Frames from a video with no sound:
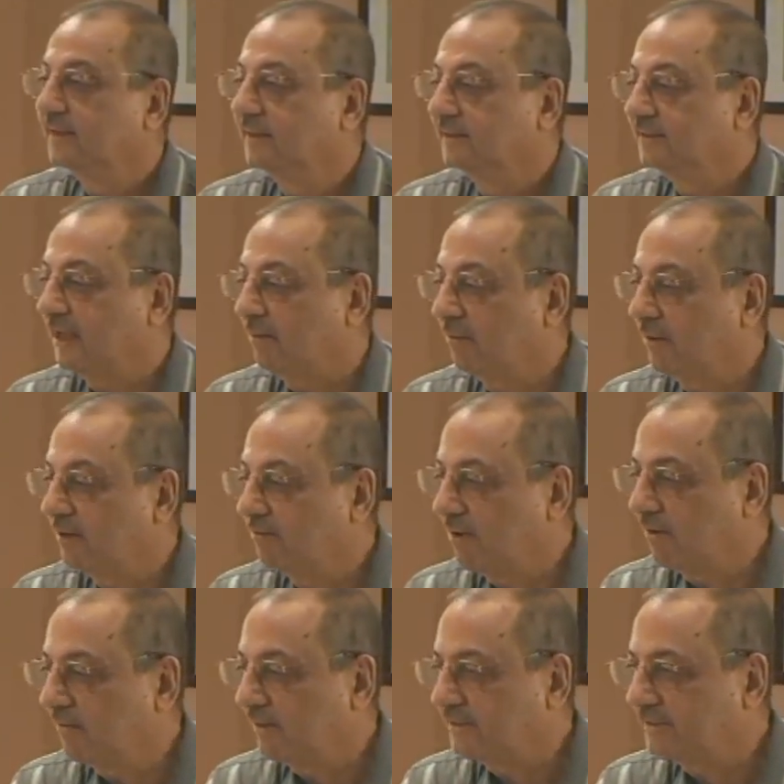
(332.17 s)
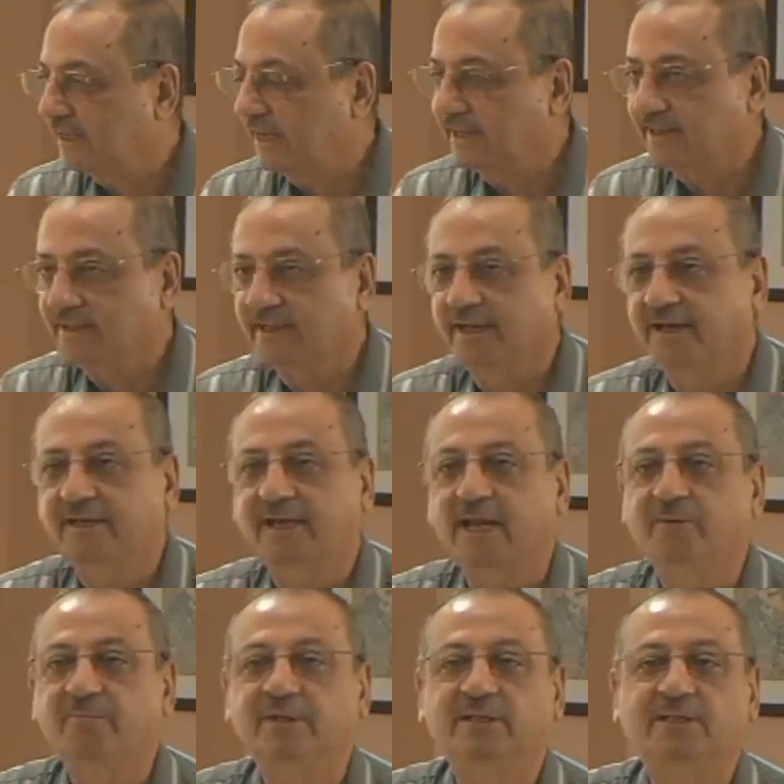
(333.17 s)
Double vowel sign. It
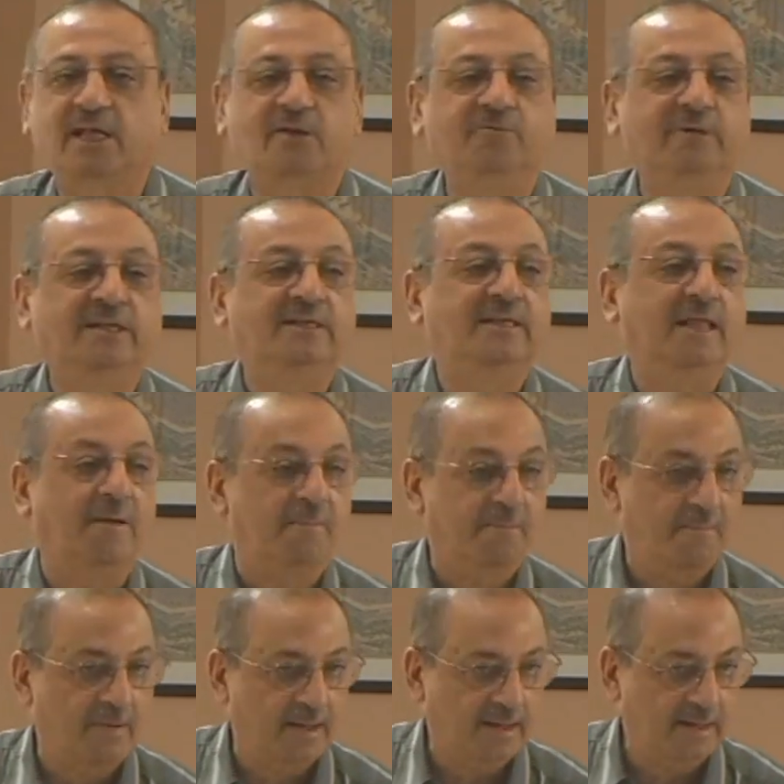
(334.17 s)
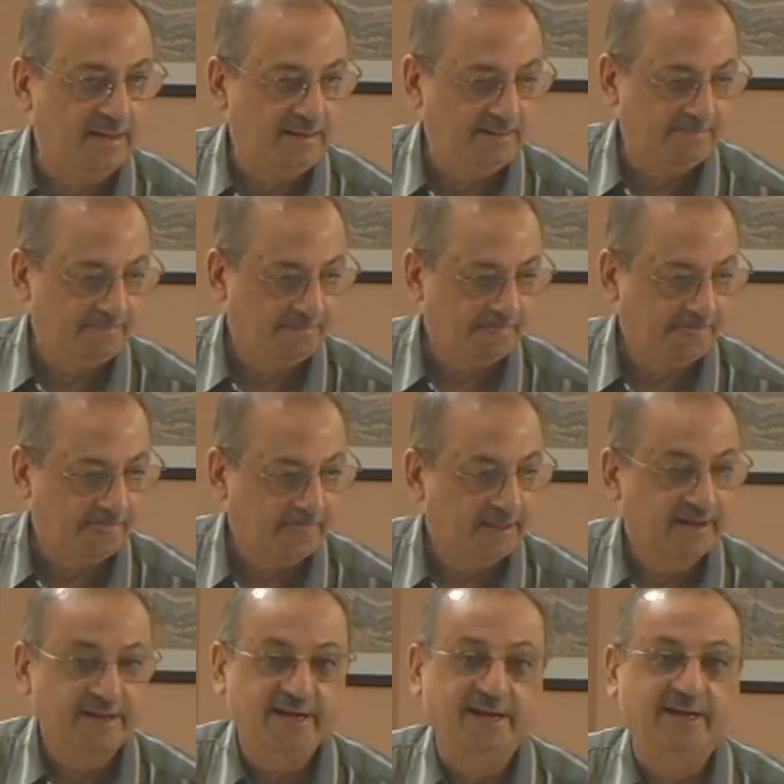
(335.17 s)
can be tanween dhamma,
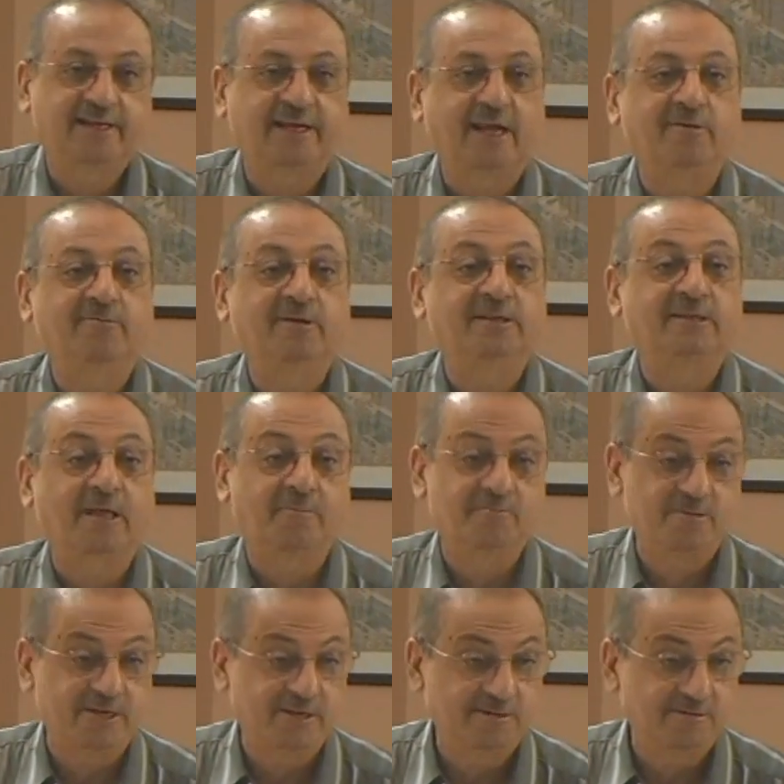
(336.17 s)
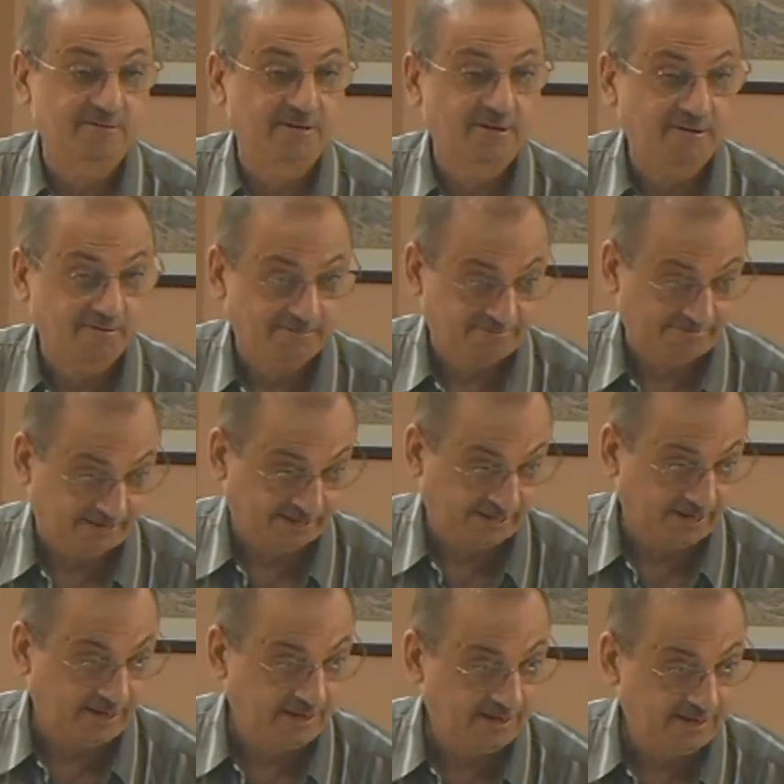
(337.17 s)
it can be tanween
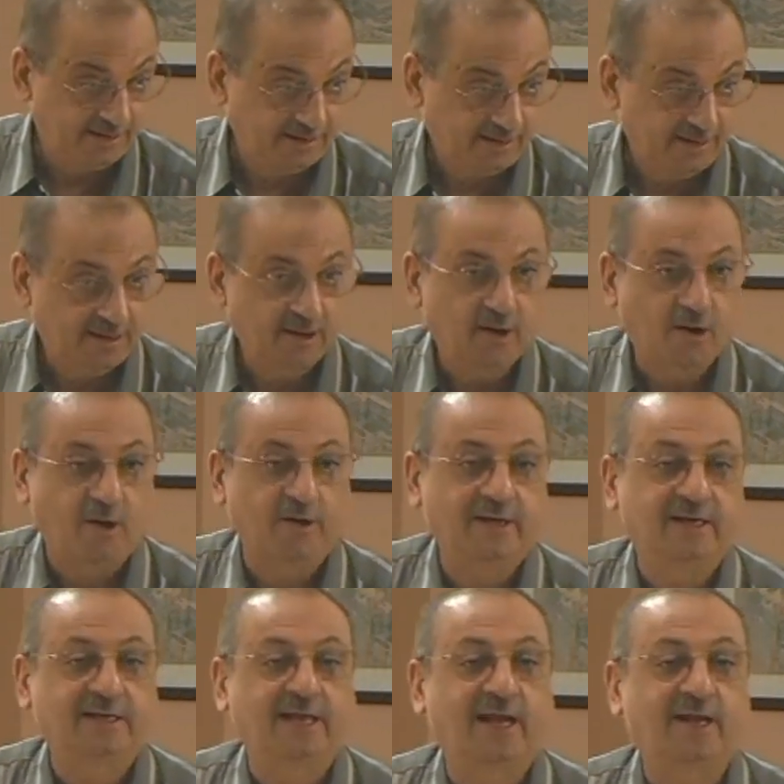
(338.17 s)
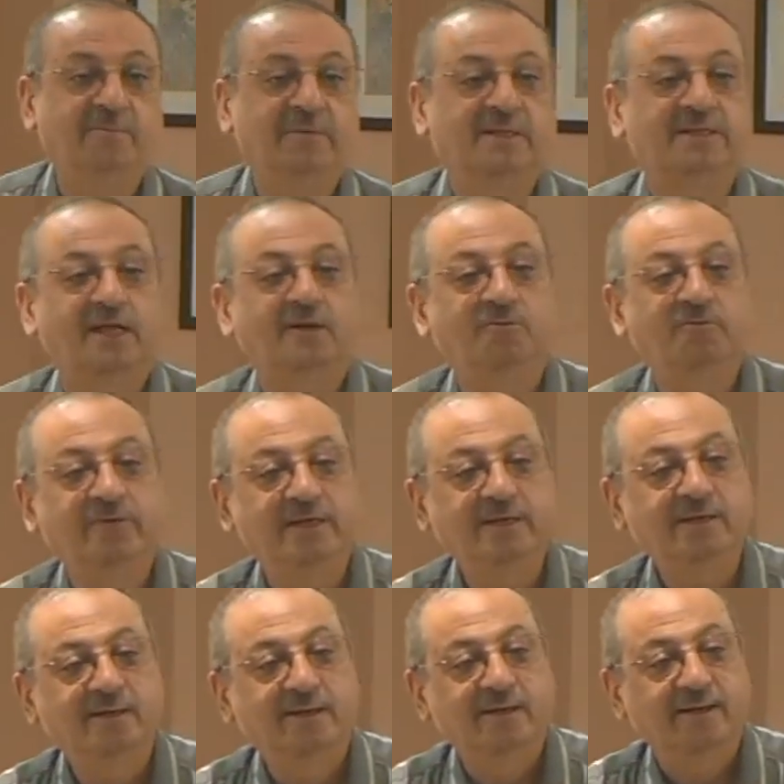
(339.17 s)
fatah, or it can be
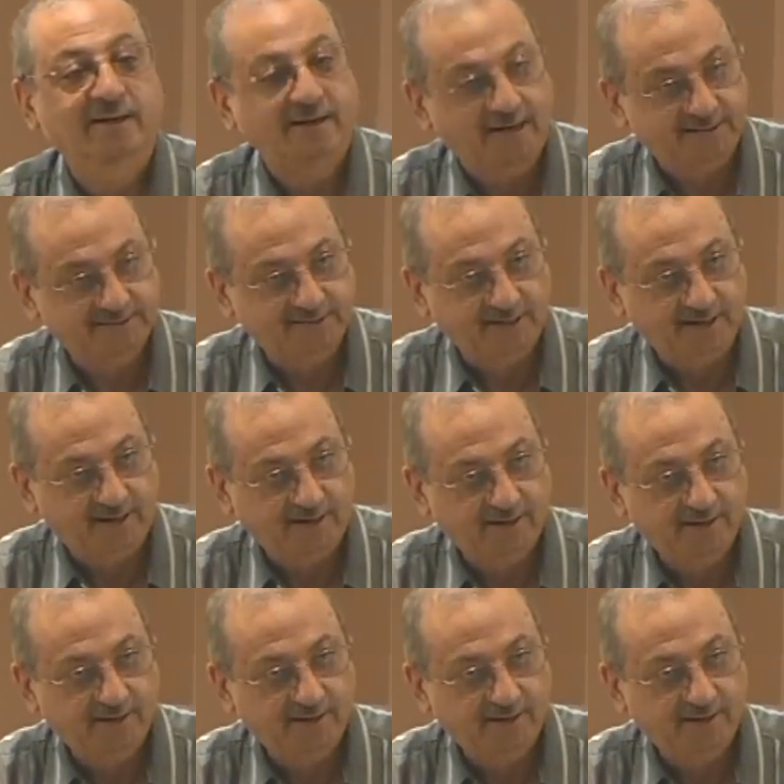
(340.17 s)
tanween kasra.